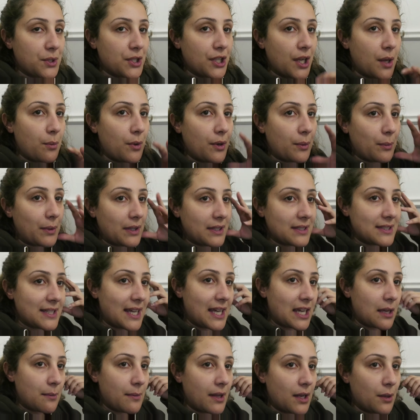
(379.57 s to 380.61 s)
you know what, I'm going to
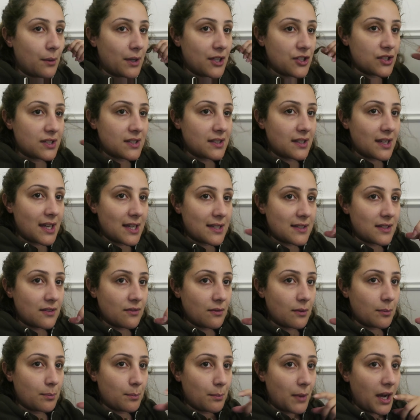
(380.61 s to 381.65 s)
take him anyway, just in case he
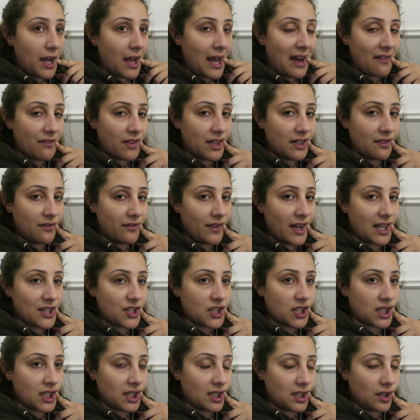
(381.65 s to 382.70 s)
might have an
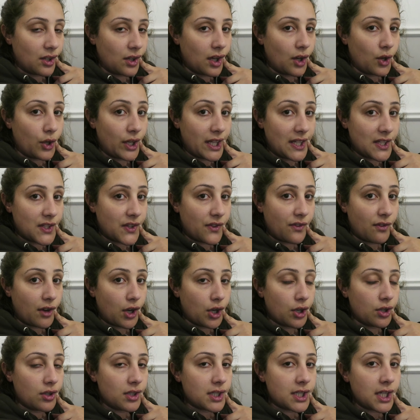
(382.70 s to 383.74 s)
infection on his
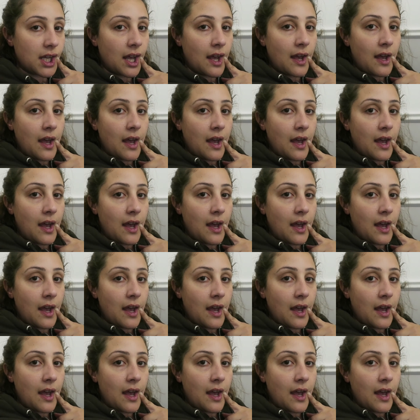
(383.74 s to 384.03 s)
throat.